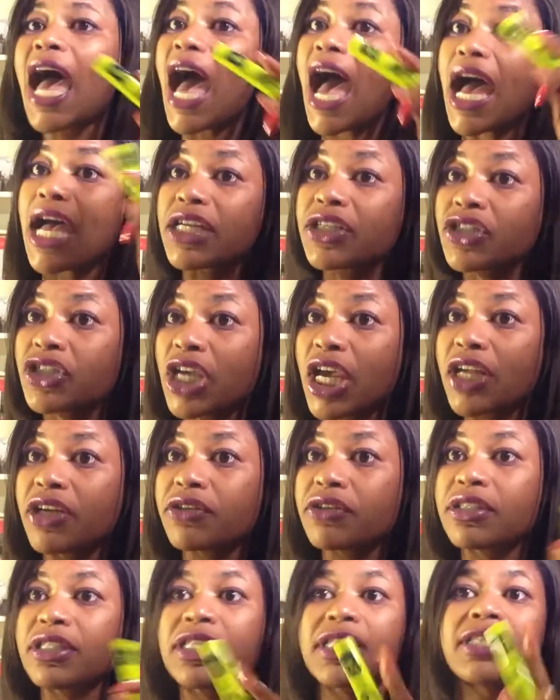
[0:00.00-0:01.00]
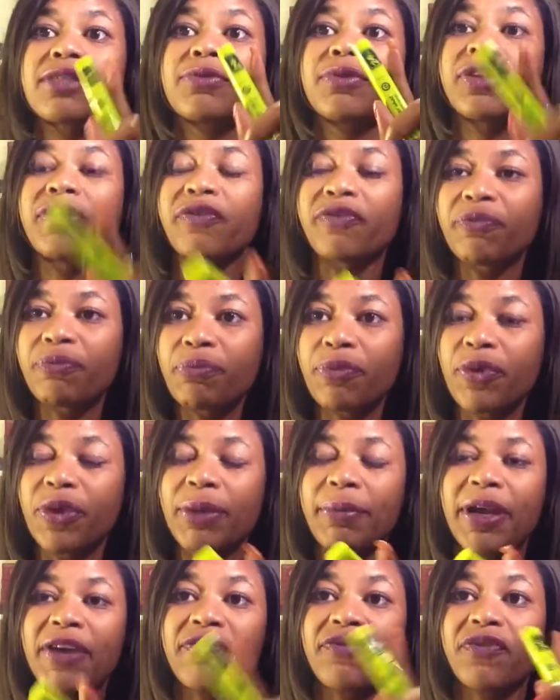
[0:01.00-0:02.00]
eyeshadow sticks with one
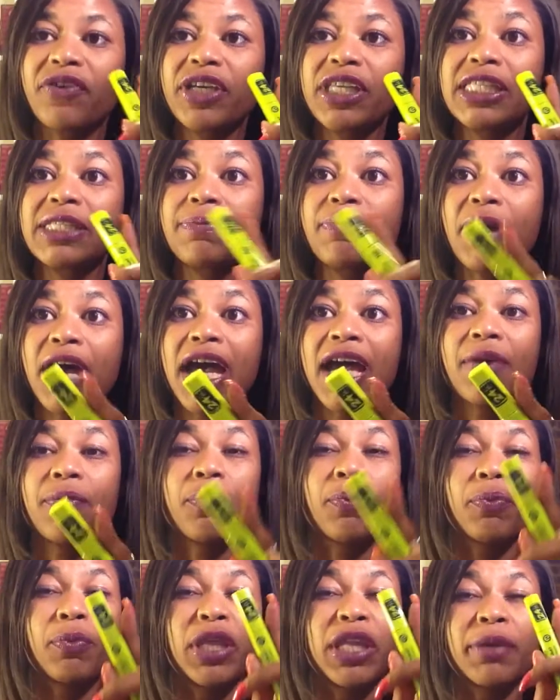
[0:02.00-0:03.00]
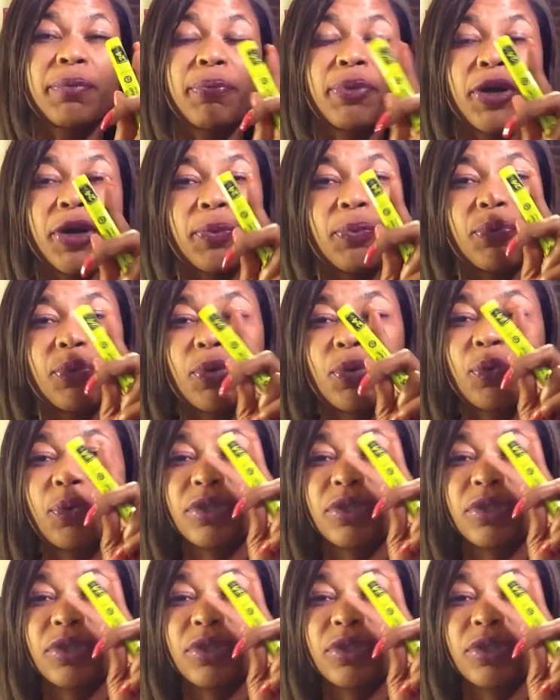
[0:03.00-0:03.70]
of my friends bought in a purple,